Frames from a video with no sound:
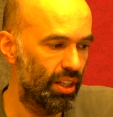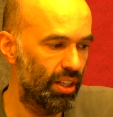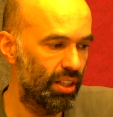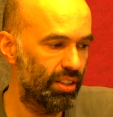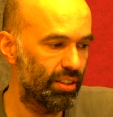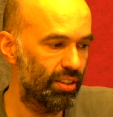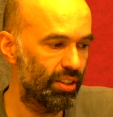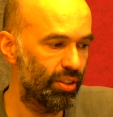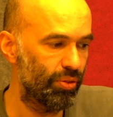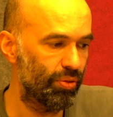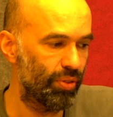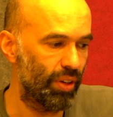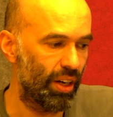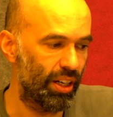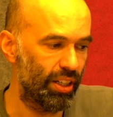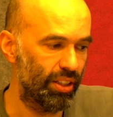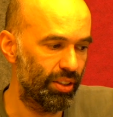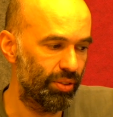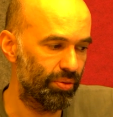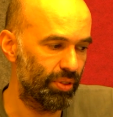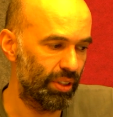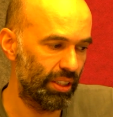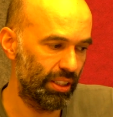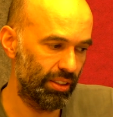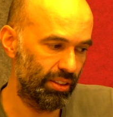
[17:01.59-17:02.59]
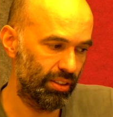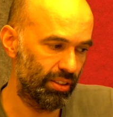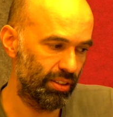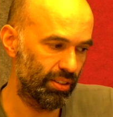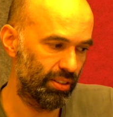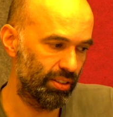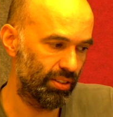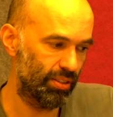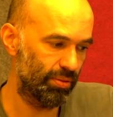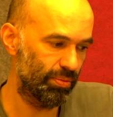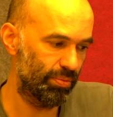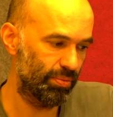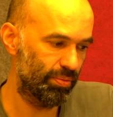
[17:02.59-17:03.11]
define
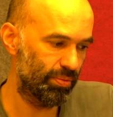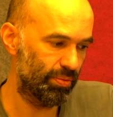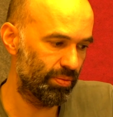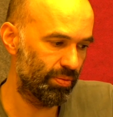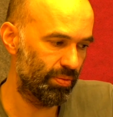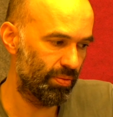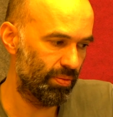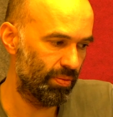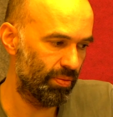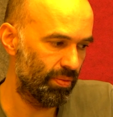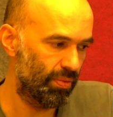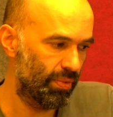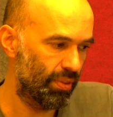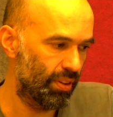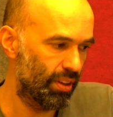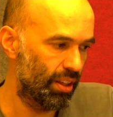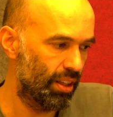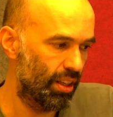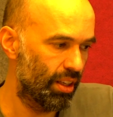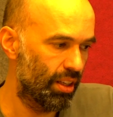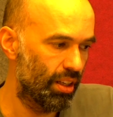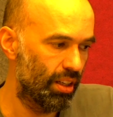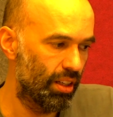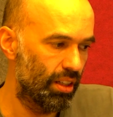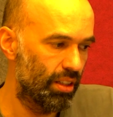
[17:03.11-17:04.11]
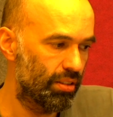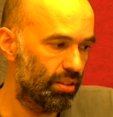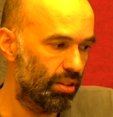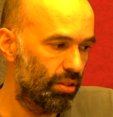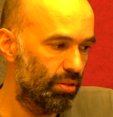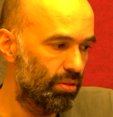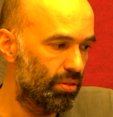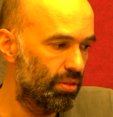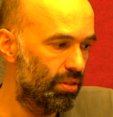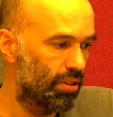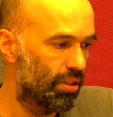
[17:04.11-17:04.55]
filters. So